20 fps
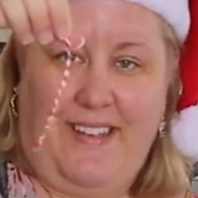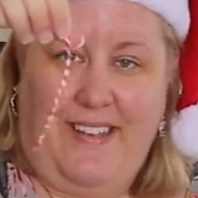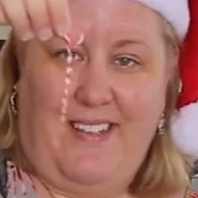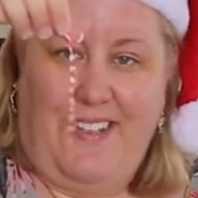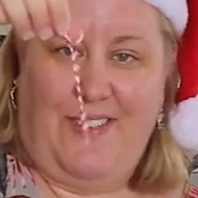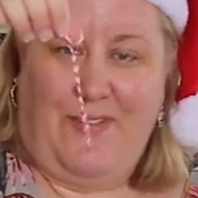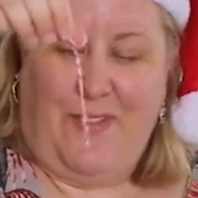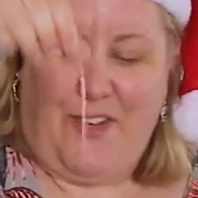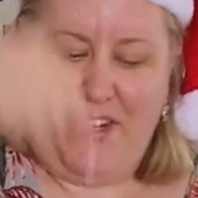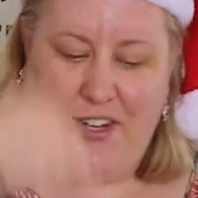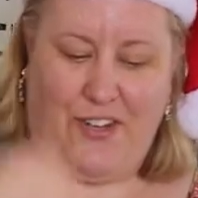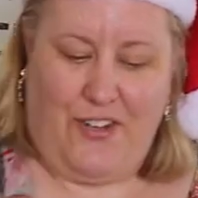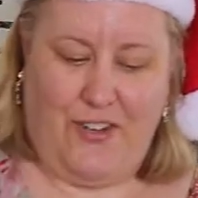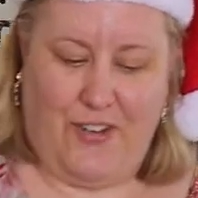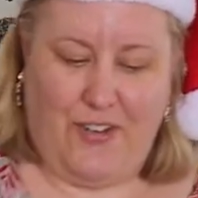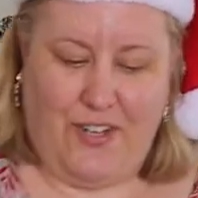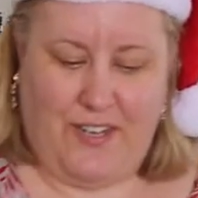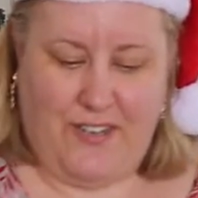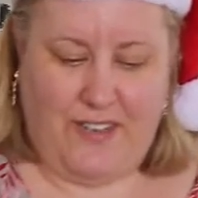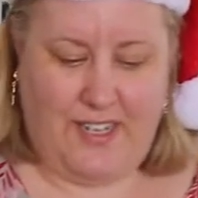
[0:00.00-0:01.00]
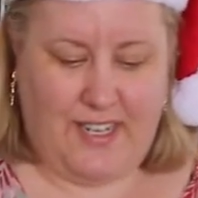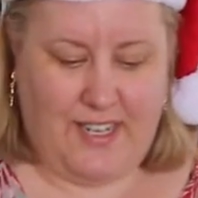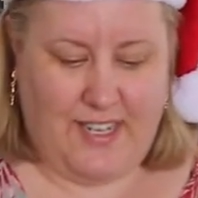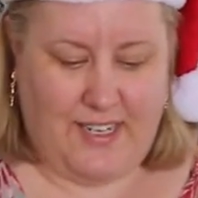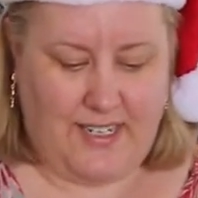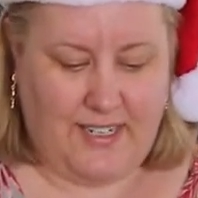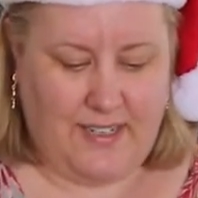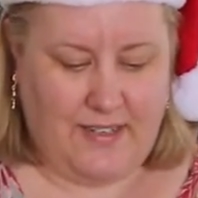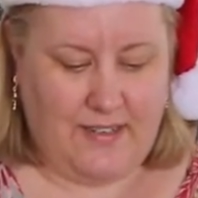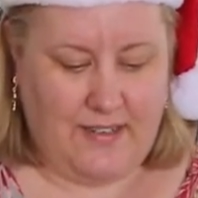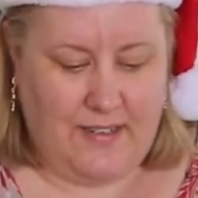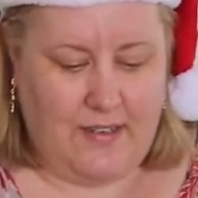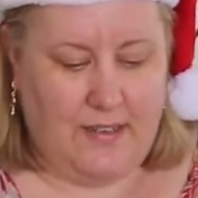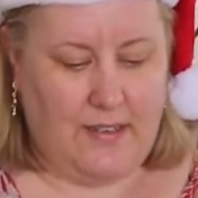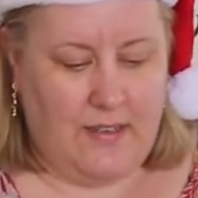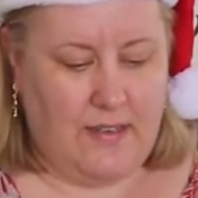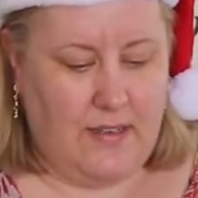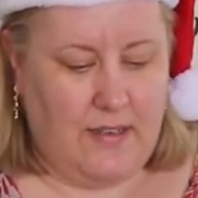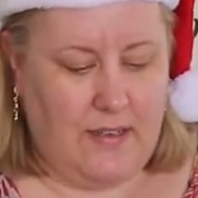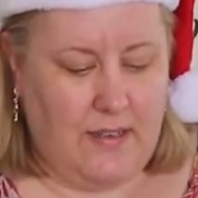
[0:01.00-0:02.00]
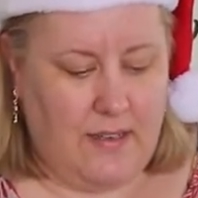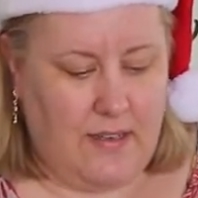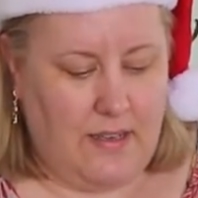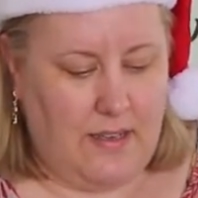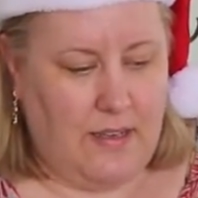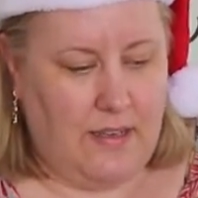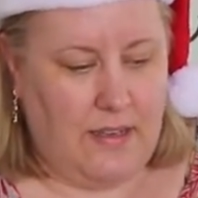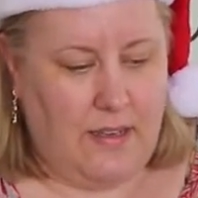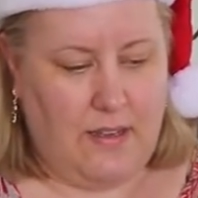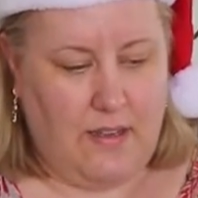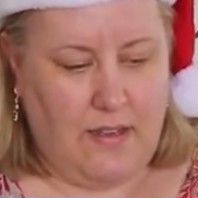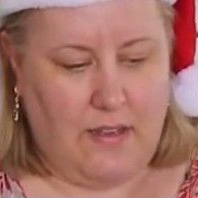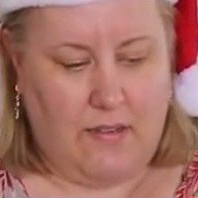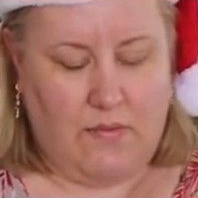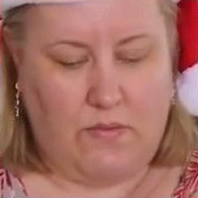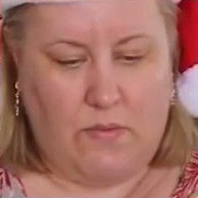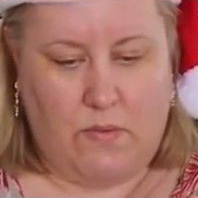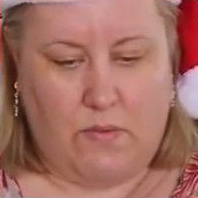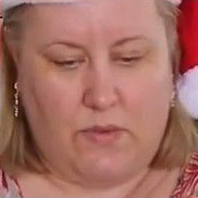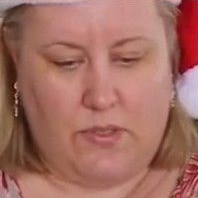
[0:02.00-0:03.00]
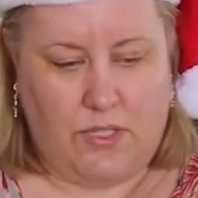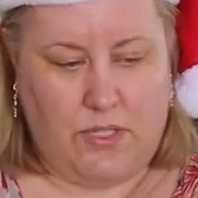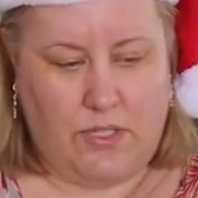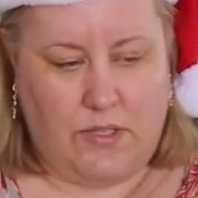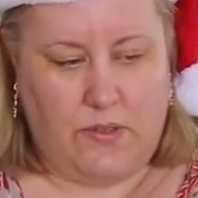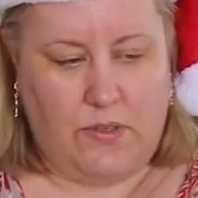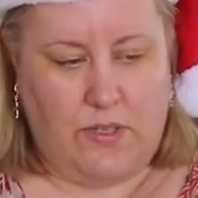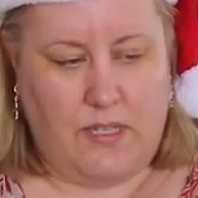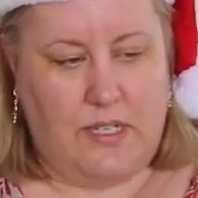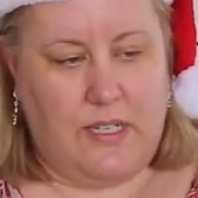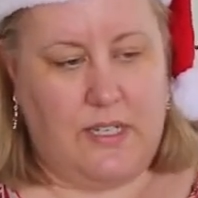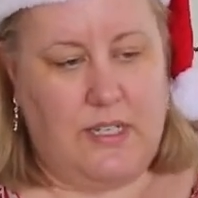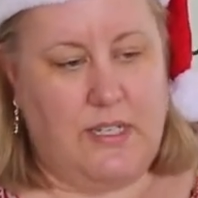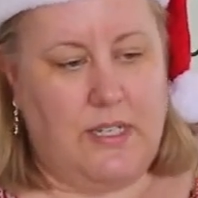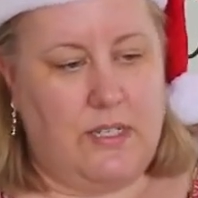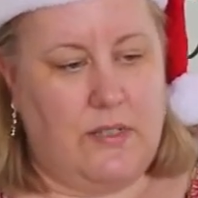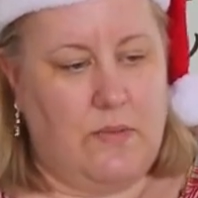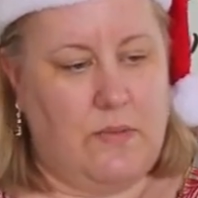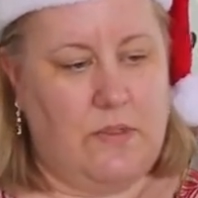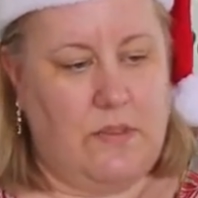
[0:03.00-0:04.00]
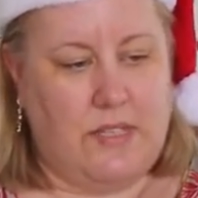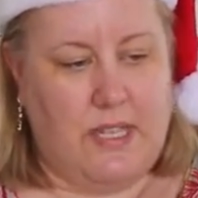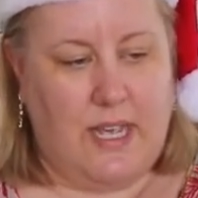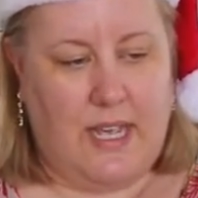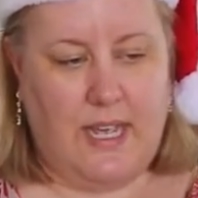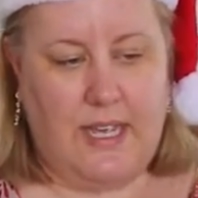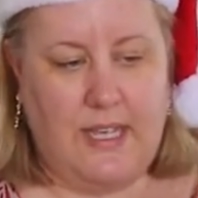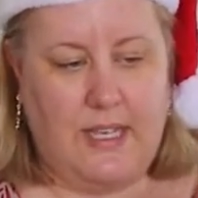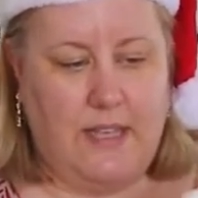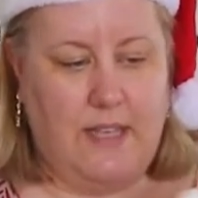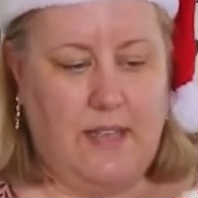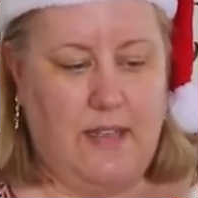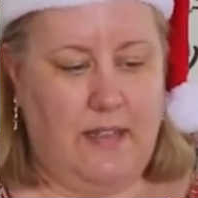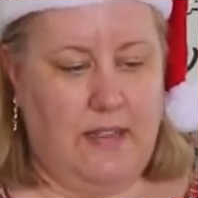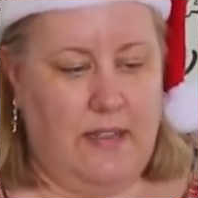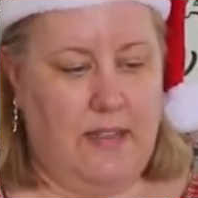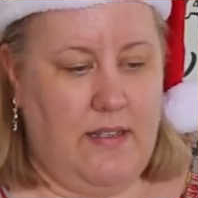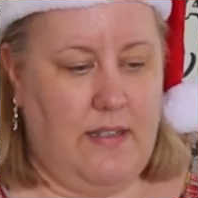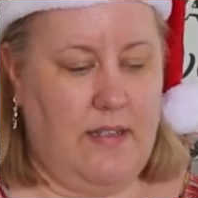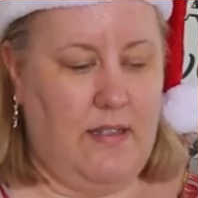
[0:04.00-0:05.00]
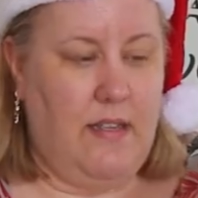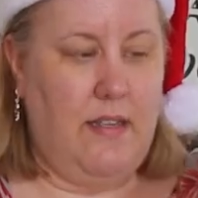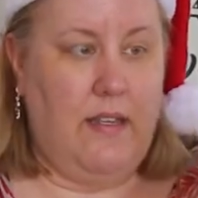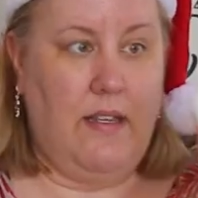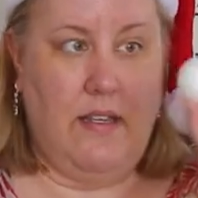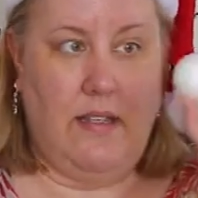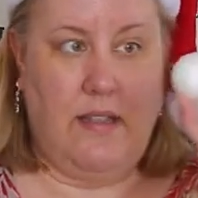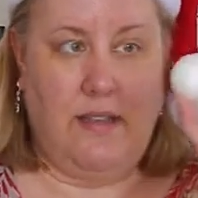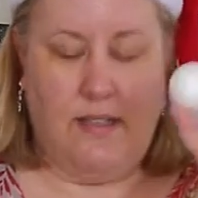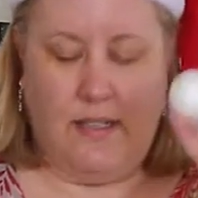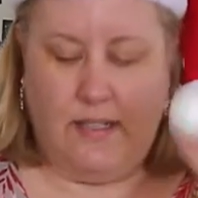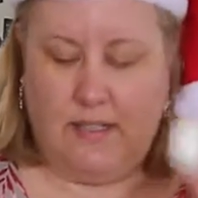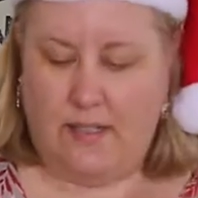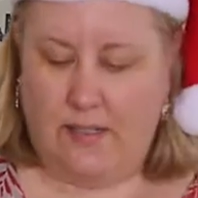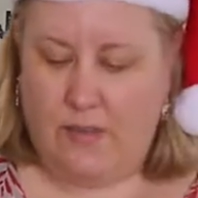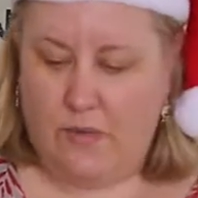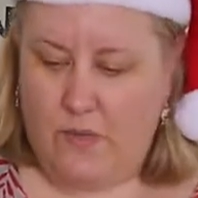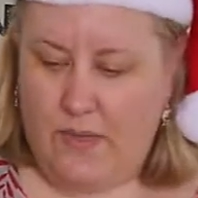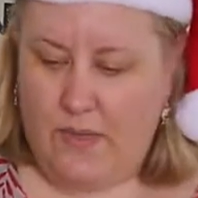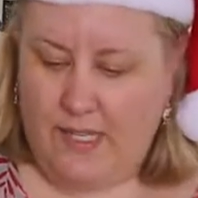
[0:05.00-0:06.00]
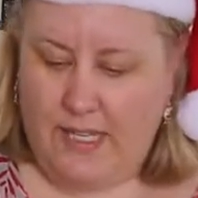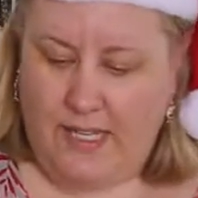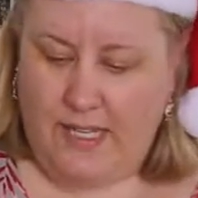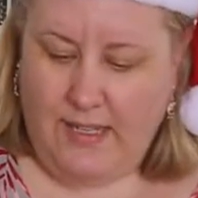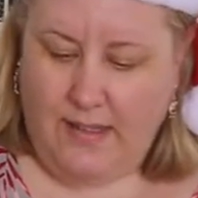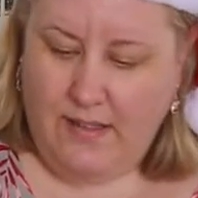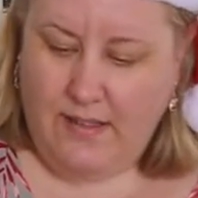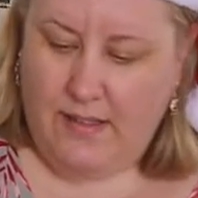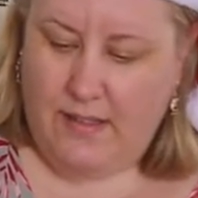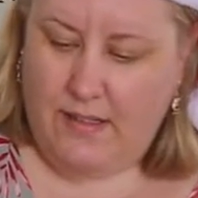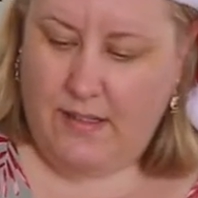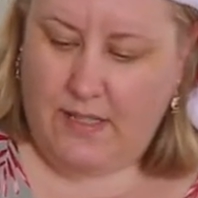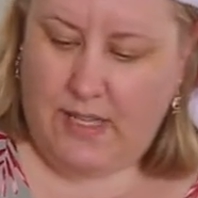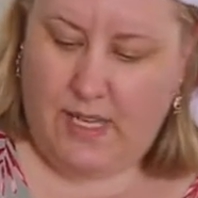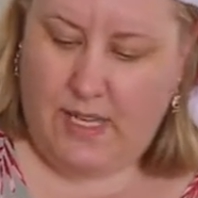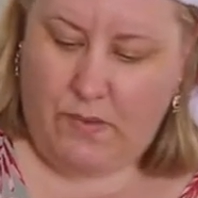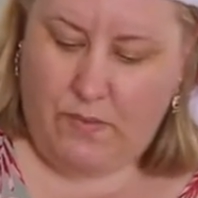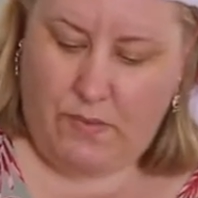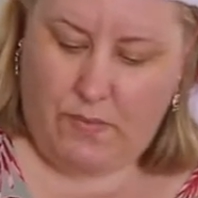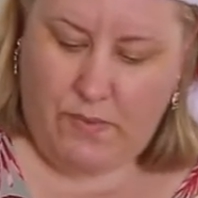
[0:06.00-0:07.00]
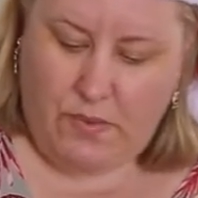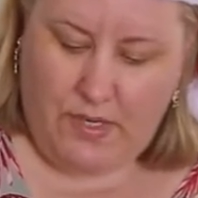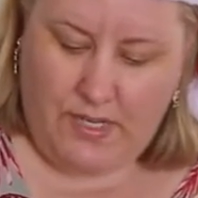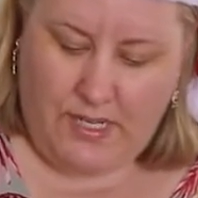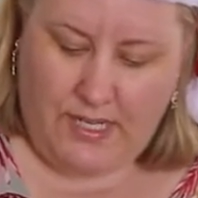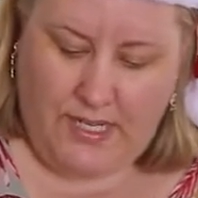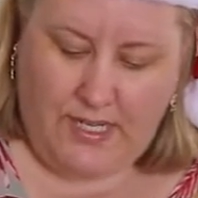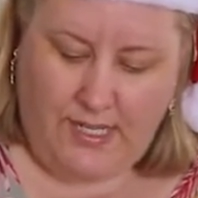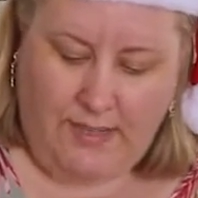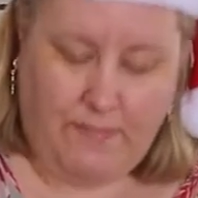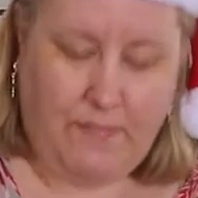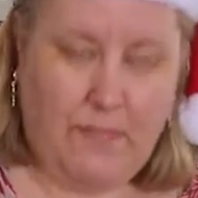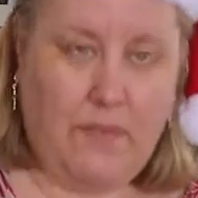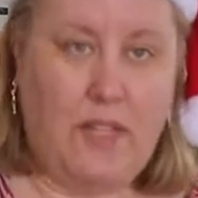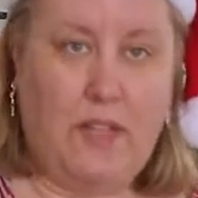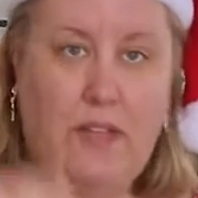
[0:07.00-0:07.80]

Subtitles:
So you've got a knot at the end. What we'll do is we'll take this little one here and we'll put it in here.